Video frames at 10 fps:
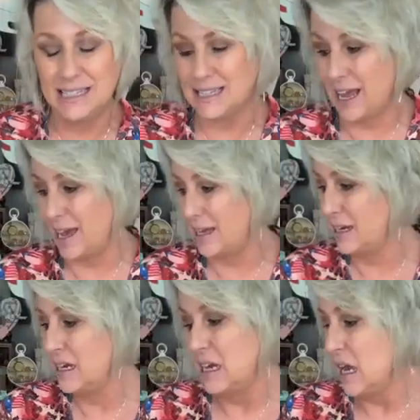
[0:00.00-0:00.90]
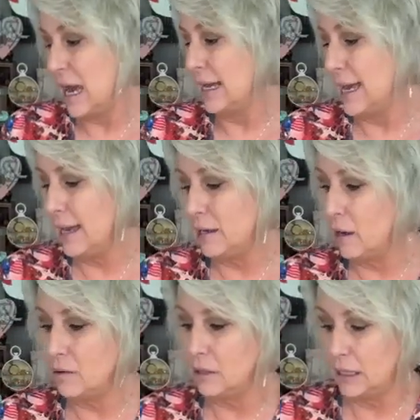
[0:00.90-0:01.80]
it is sad. I
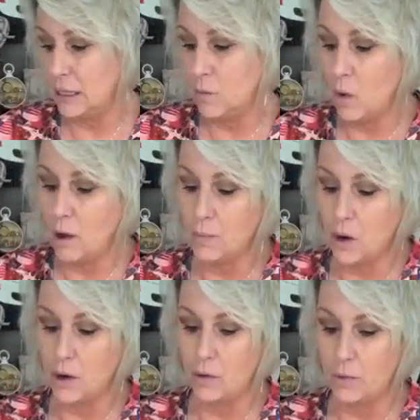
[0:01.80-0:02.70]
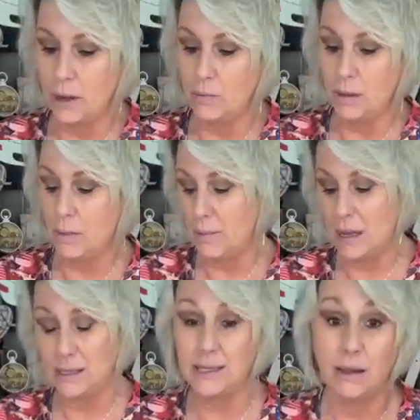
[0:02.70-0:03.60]
can't go to any Walmart around me
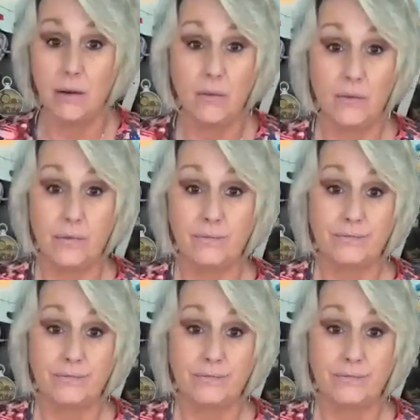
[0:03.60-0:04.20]
by myself.